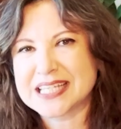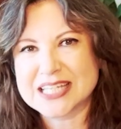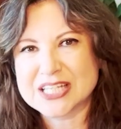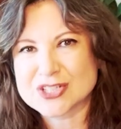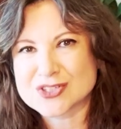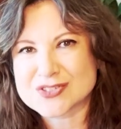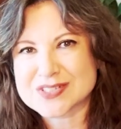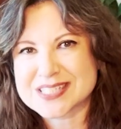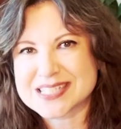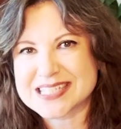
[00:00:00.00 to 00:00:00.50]

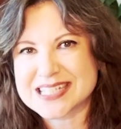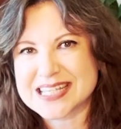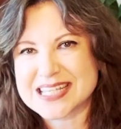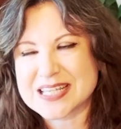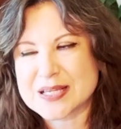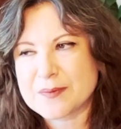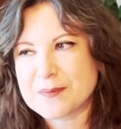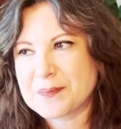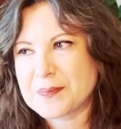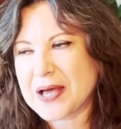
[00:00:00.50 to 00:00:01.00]

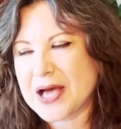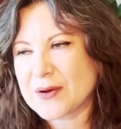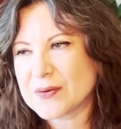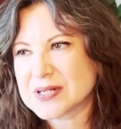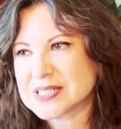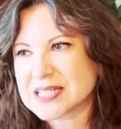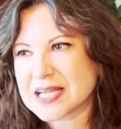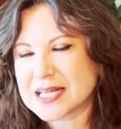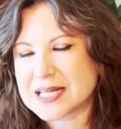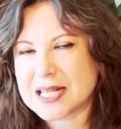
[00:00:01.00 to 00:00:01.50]
interesting
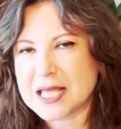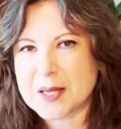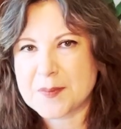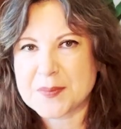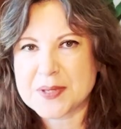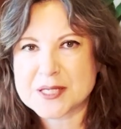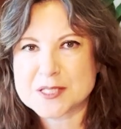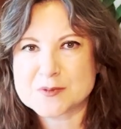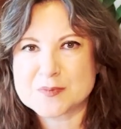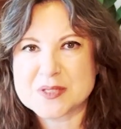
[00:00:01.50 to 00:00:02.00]
power
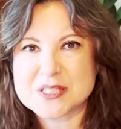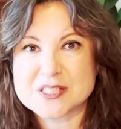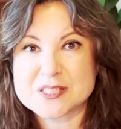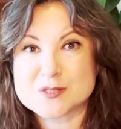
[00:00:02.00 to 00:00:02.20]
dynamics,